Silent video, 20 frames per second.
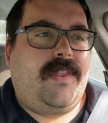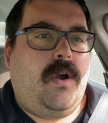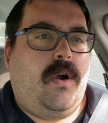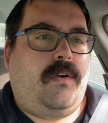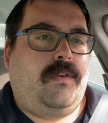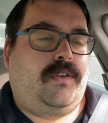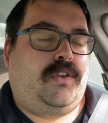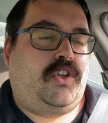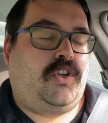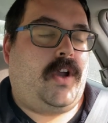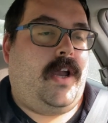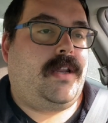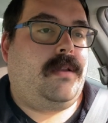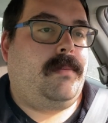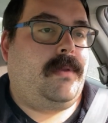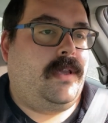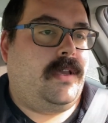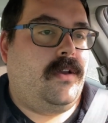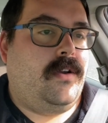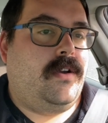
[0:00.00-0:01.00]
though I was trying to
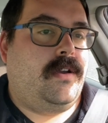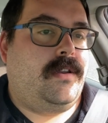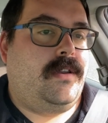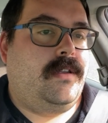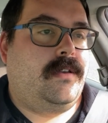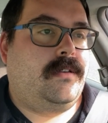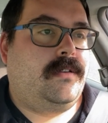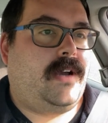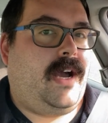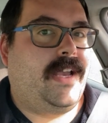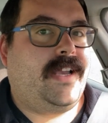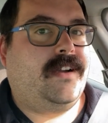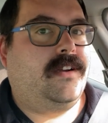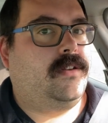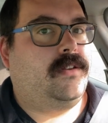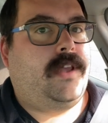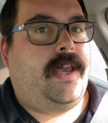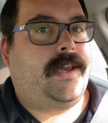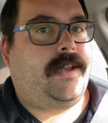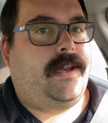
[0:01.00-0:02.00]
be good, I couldn't
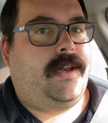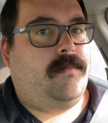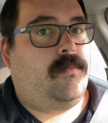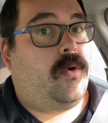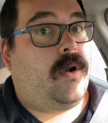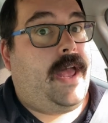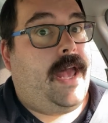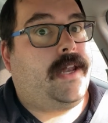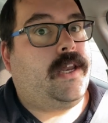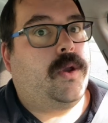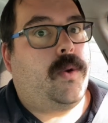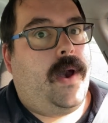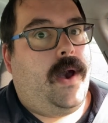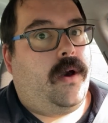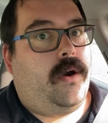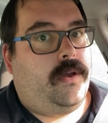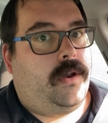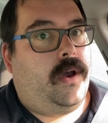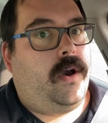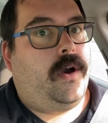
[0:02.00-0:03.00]
take it anymore. I had to go out
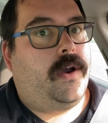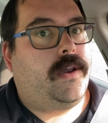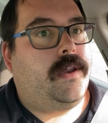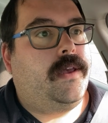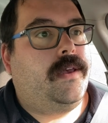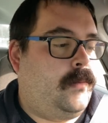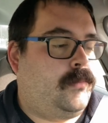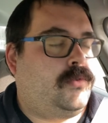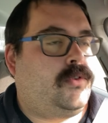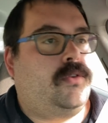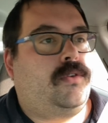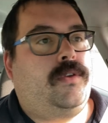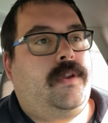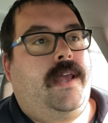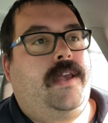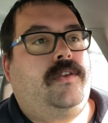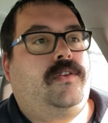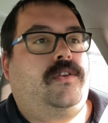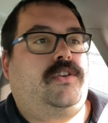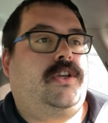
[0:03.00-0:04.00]
on a hunt. So
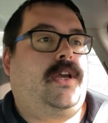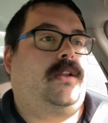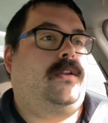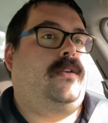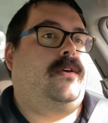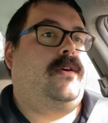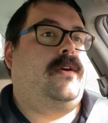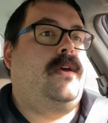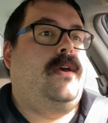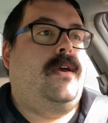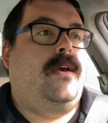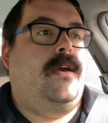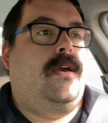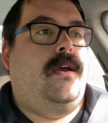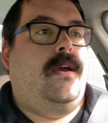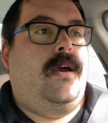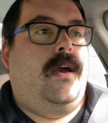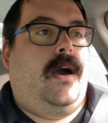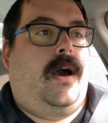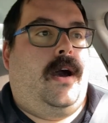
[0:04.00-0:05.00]
today's agenda
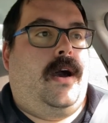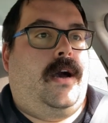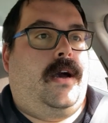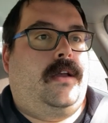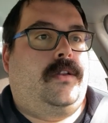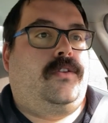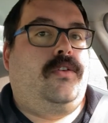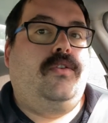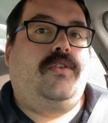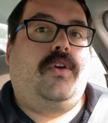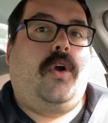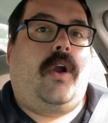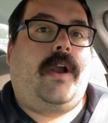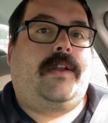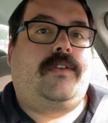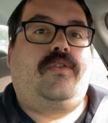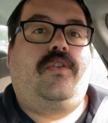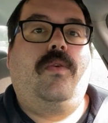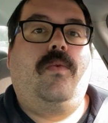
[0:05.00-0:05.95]
uh, two targets, two